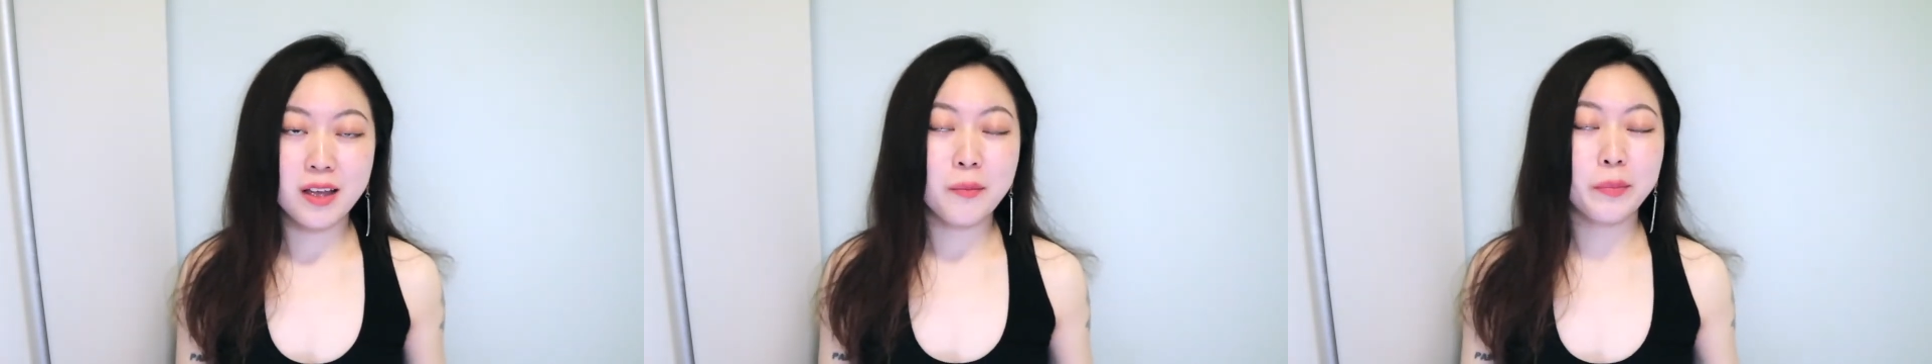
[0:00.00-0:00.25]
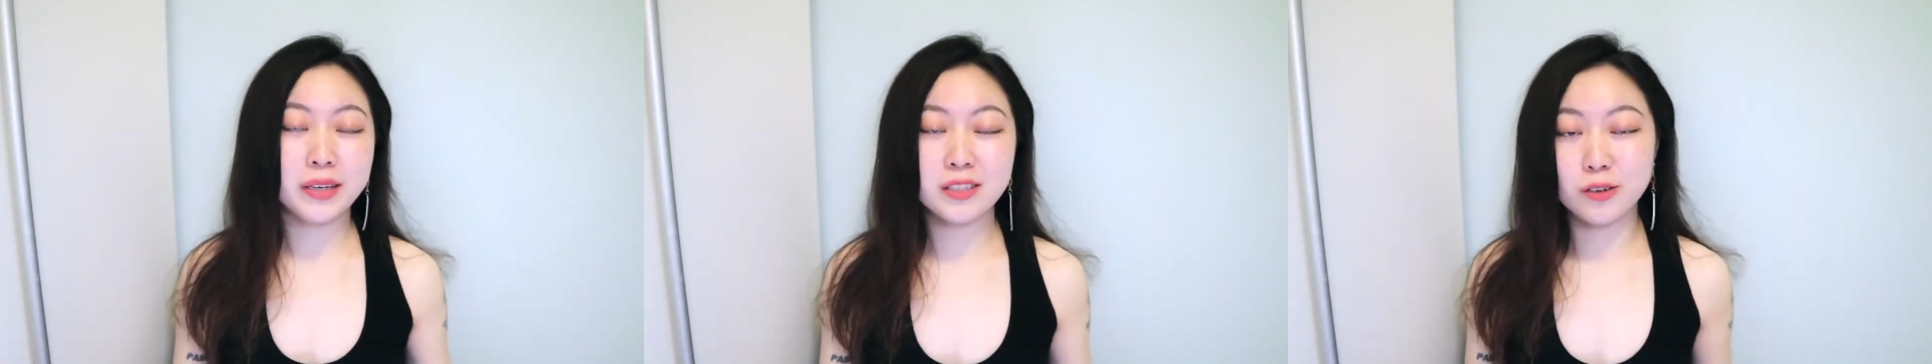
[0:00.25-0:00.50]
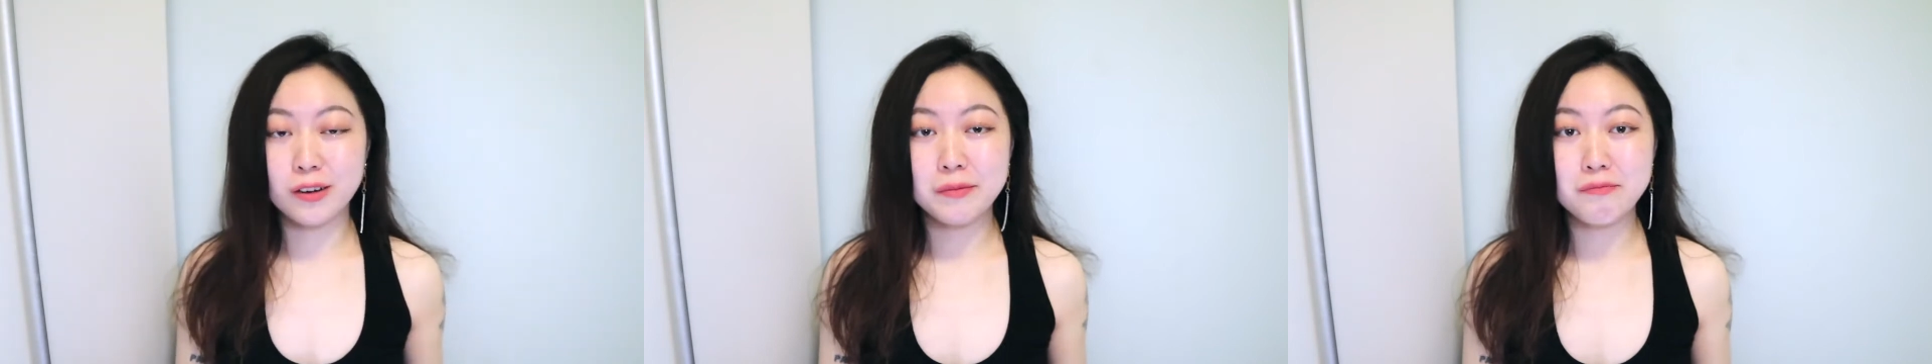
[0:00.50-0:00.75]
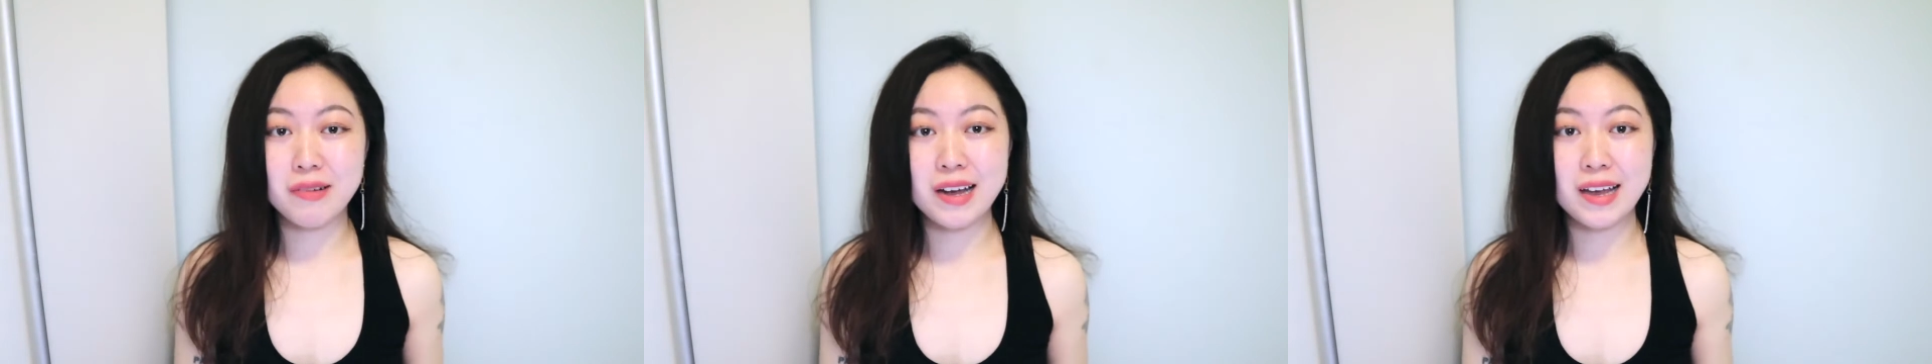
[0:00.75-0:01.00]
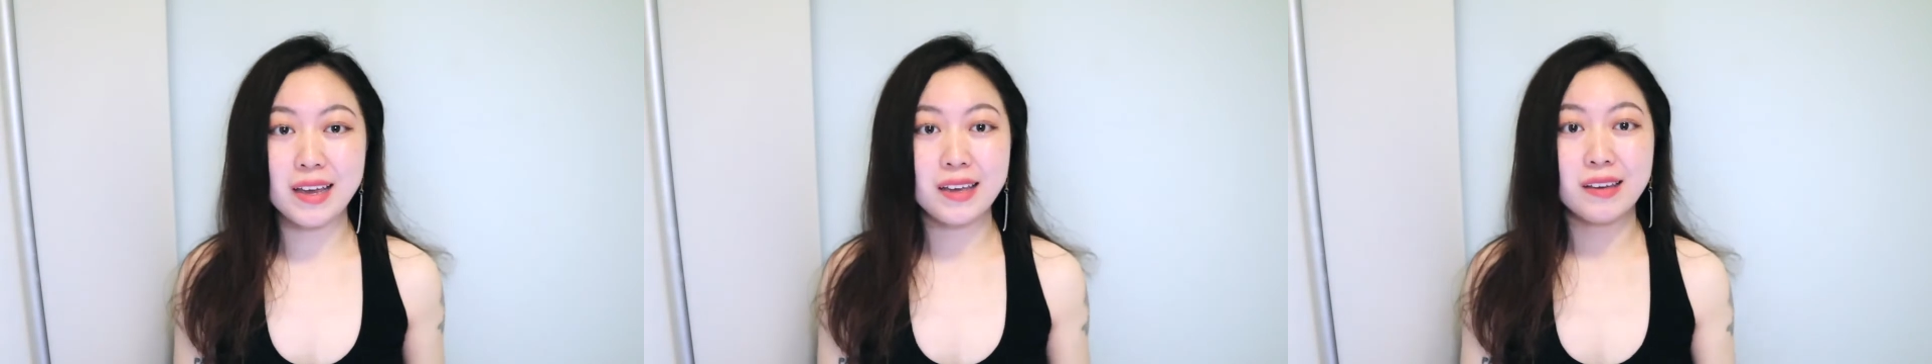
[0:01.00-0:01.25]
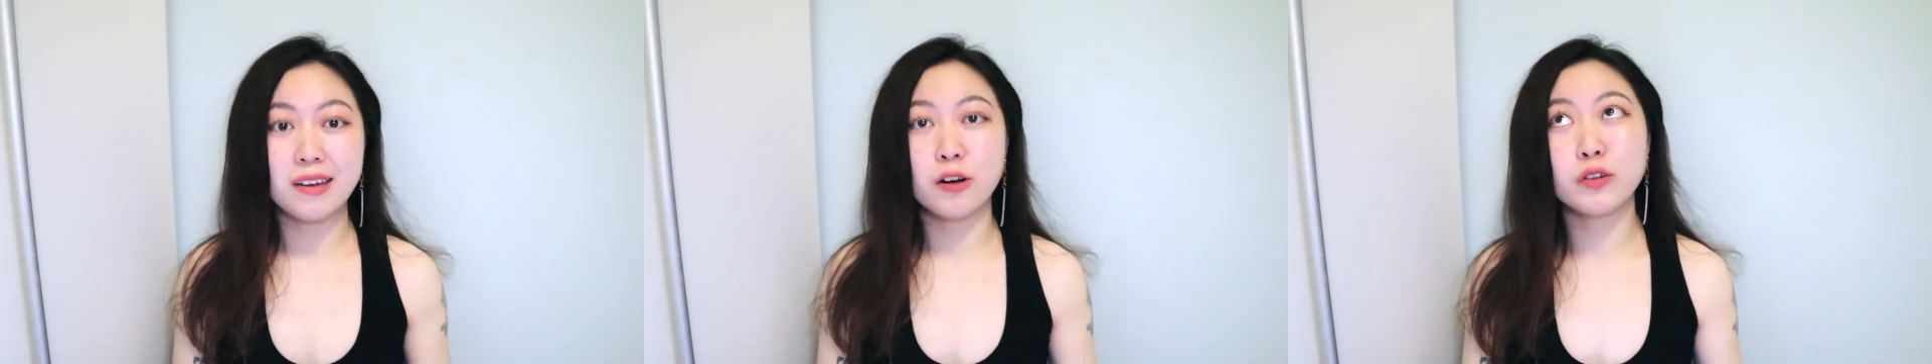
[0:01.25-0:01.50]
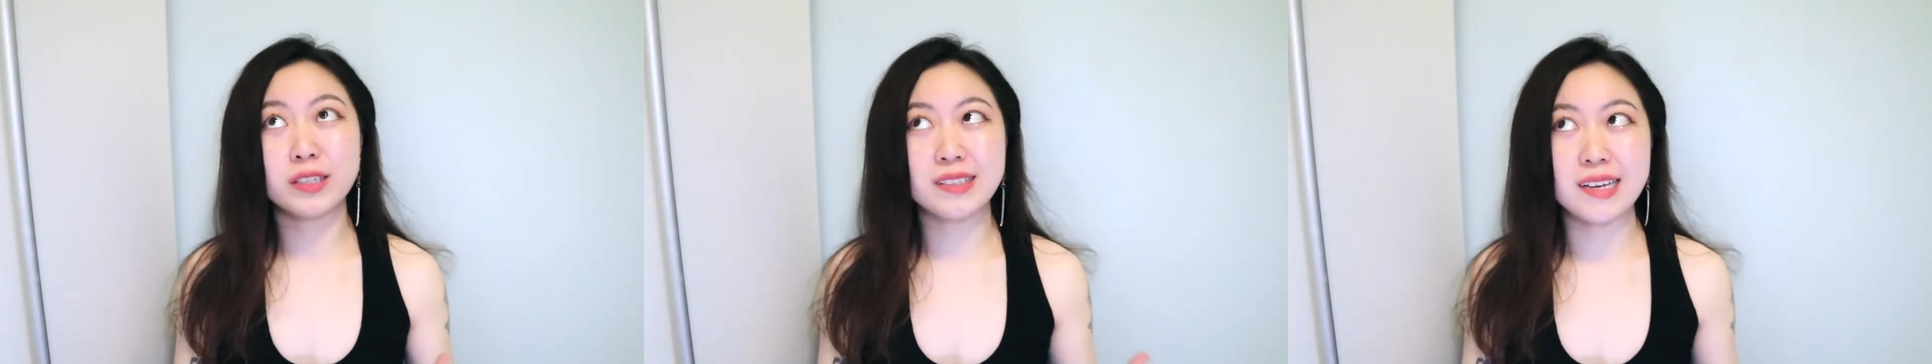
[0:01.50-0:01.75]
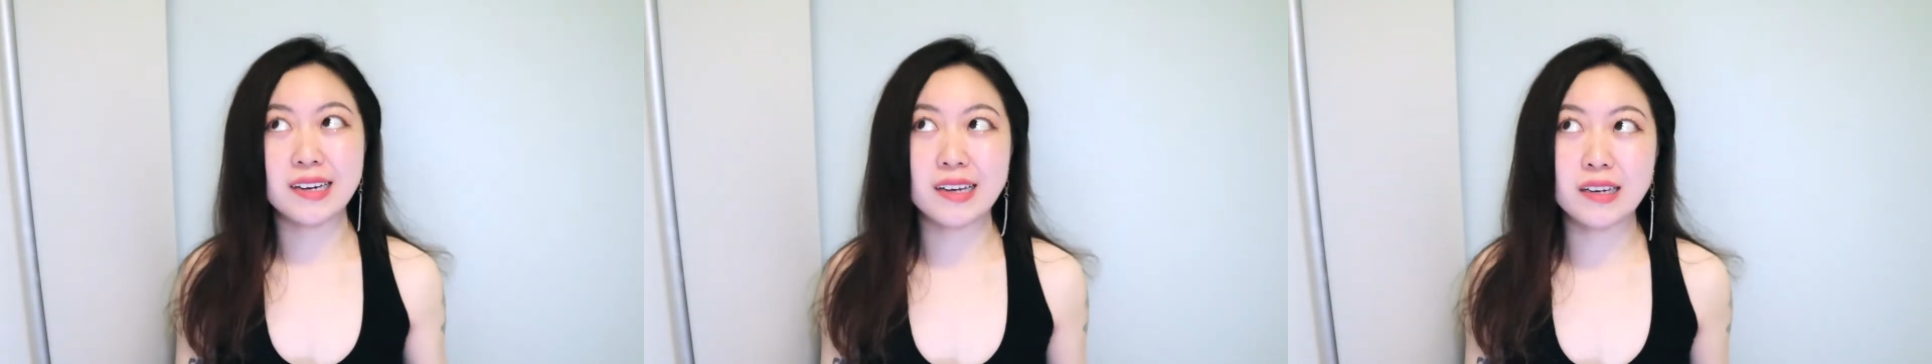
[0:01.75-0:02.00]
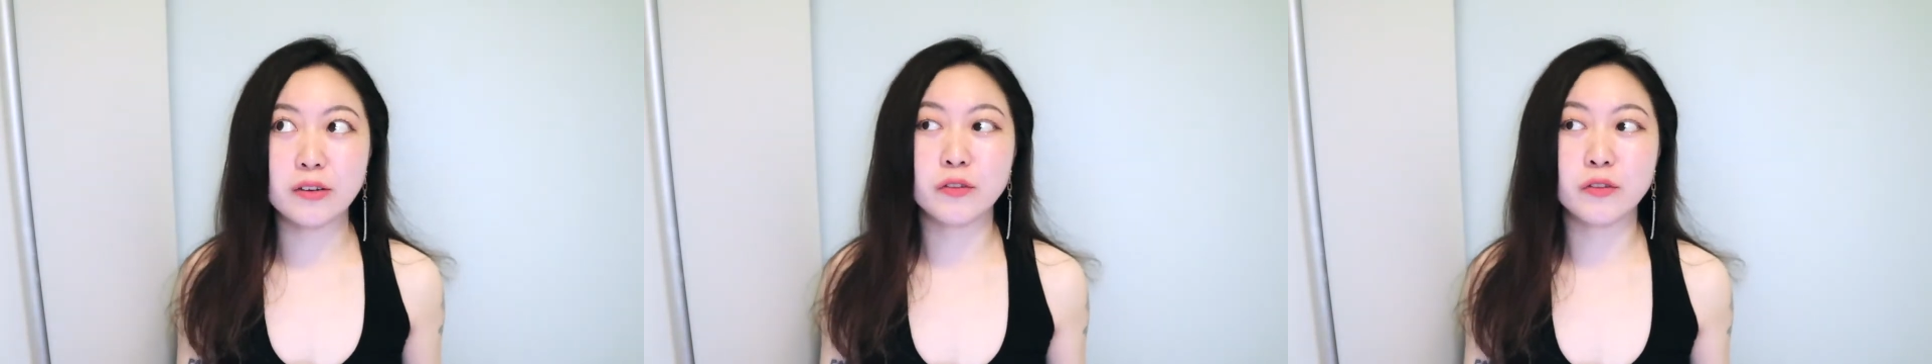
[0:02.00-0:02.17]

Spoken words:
based on my over a decade of